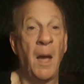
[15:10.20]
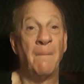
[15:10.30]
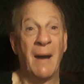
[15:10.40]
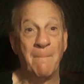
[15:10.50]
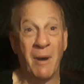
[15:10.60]

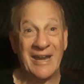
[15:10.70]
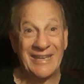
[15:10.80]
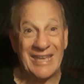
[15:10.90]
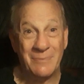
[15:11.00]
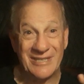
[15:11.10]
My bunny
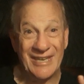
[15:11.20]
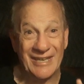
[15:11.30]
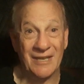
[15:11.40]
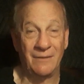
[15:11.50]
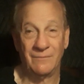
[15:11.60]
keeps
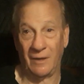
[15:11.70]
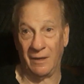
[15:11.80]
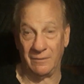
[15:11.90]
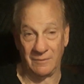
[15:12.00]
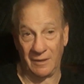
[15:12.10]
digging
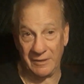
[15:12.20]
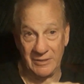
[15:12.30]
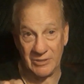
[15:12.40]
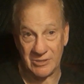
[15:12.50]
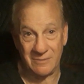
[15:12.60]
on
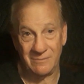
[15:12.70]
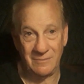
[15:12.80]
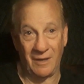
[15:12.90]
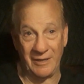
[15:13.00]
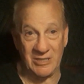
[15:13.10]

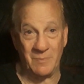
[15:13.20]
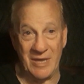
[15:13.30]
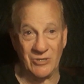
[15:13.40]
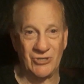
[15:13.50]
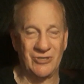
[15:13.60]
his
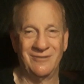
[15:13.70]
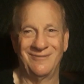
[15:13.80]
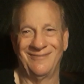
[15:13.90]
bench.